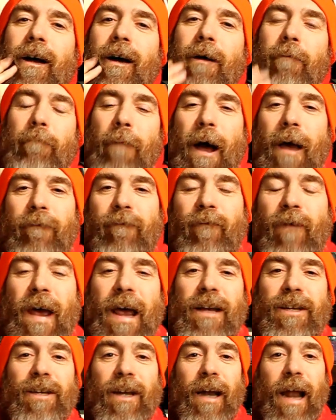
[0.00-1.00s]
my
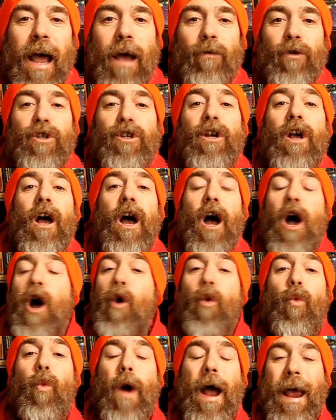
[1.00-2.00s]
face and I was
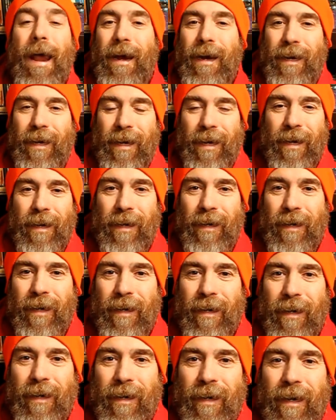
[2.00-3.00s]
awake
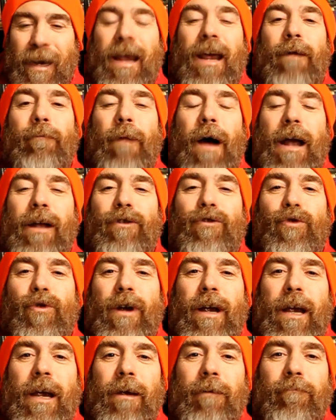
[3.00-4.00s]
in my
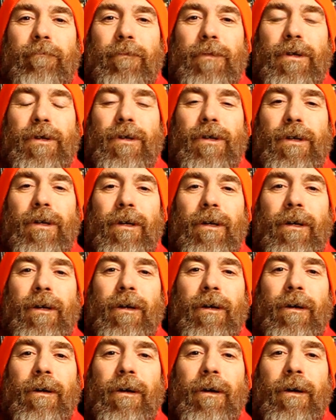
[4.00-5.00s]
dreams.
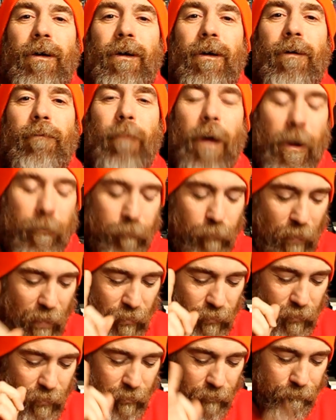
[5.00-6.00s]
My
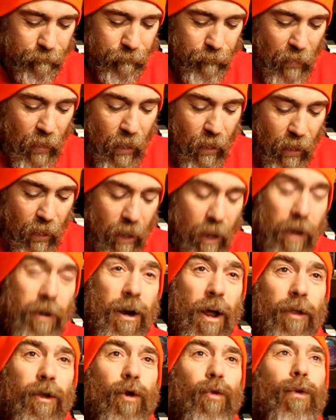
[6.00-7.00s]
friends, uh,
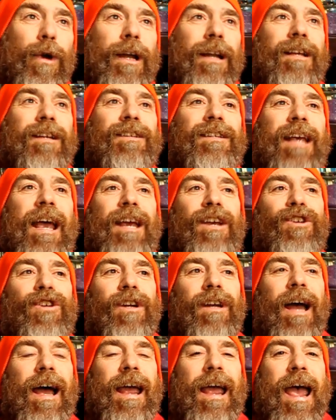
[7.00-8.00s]
another
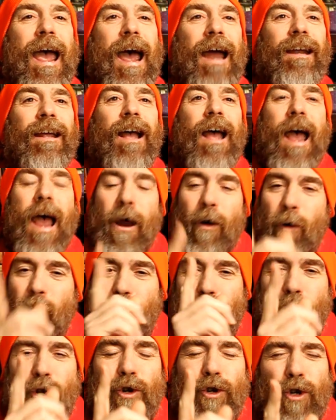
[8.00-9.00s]
realization I had, and
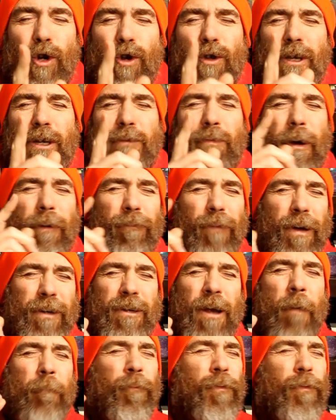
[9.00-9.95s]
as you do this, my friends,